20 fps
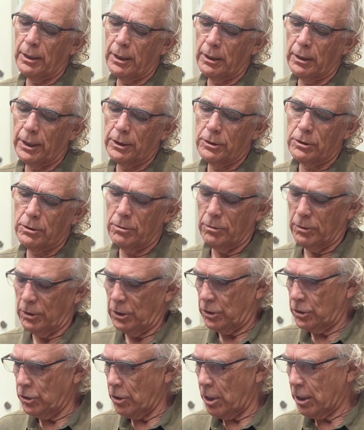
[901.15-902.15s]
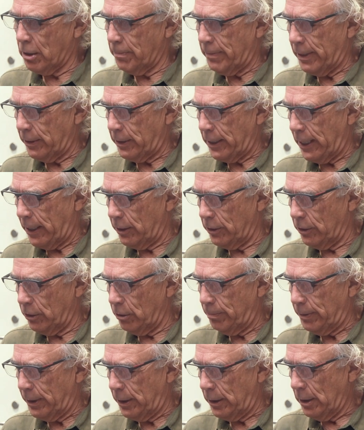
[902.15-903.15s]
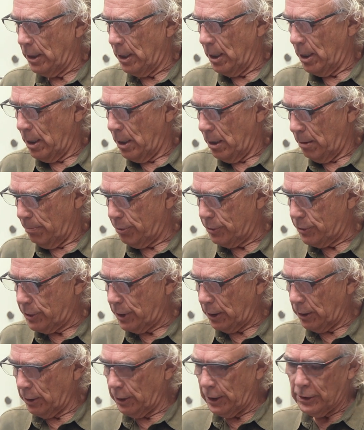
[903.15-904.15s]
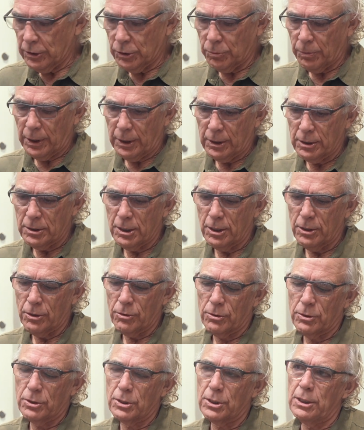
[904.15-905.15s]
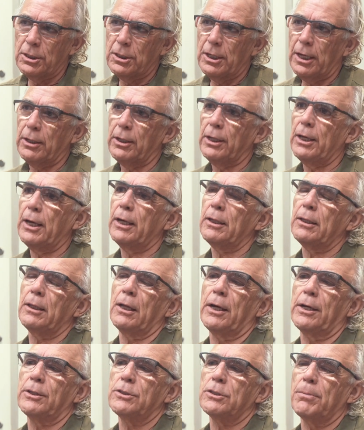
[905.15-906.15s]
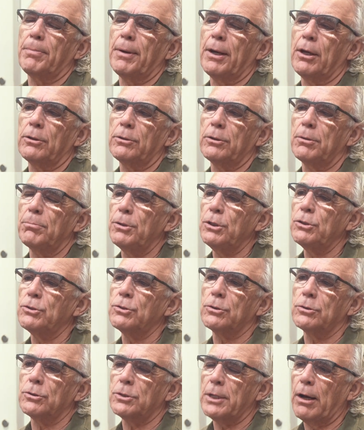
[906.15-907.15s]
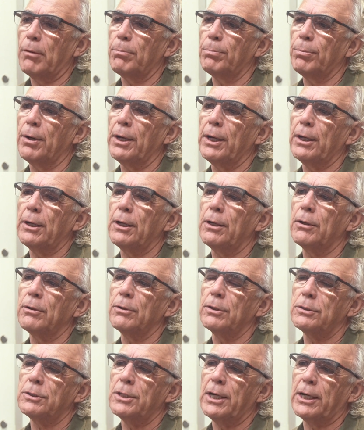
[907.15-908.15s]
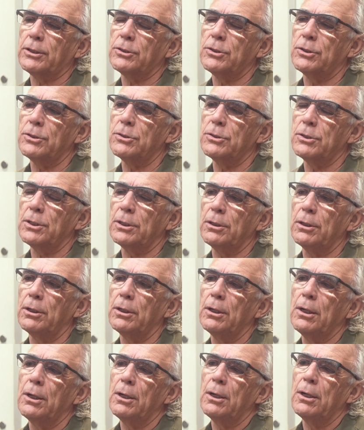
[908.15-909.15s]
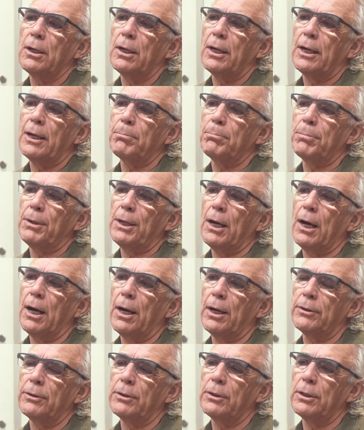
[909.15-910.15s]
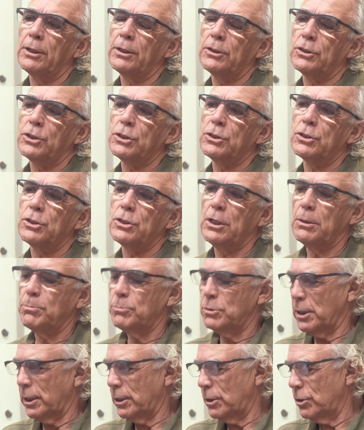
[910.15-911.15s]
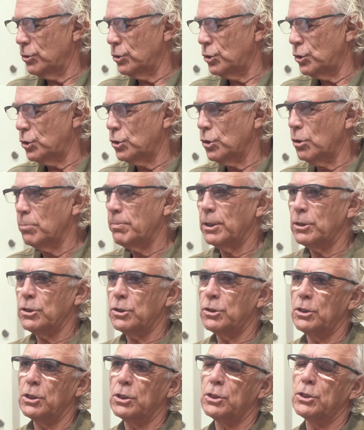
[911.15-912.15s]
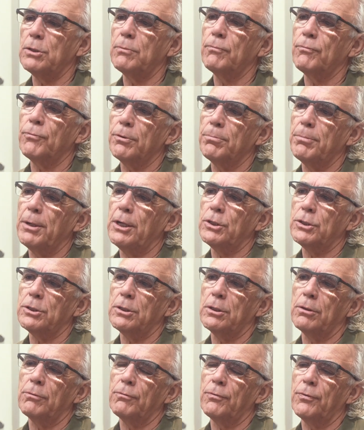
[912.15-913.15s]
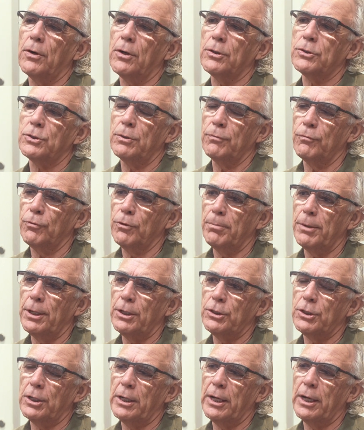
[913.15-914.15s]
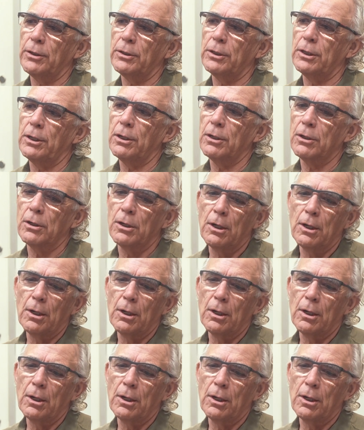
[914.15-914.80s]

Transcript: I'd like you to talk about that a little bit, particularly as we continue to see daily headlines about the measles outbreak here in Texas and beyond. It just seems like there's so much disinformation and false information out there